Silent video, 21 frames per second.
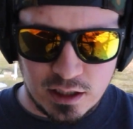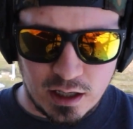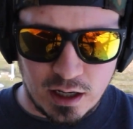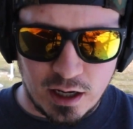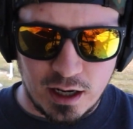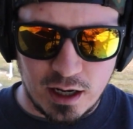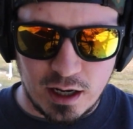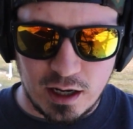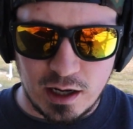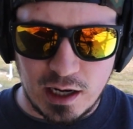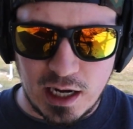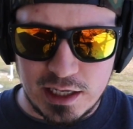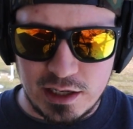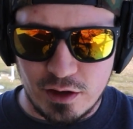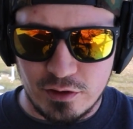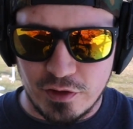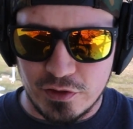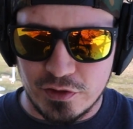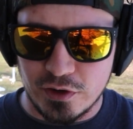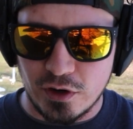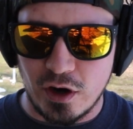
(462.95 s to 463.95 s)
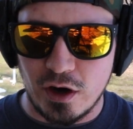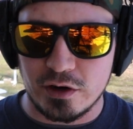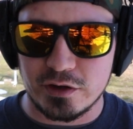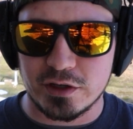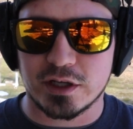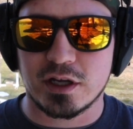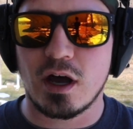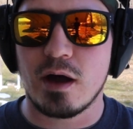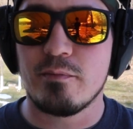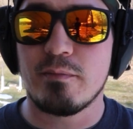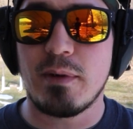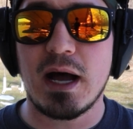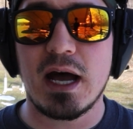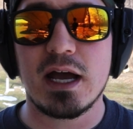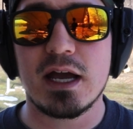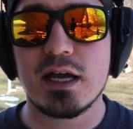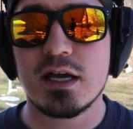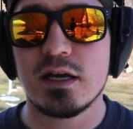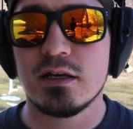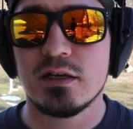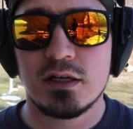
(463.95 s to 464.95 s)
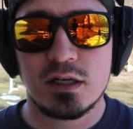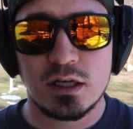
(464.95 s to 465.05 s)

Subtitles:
I know that they're hard to come by,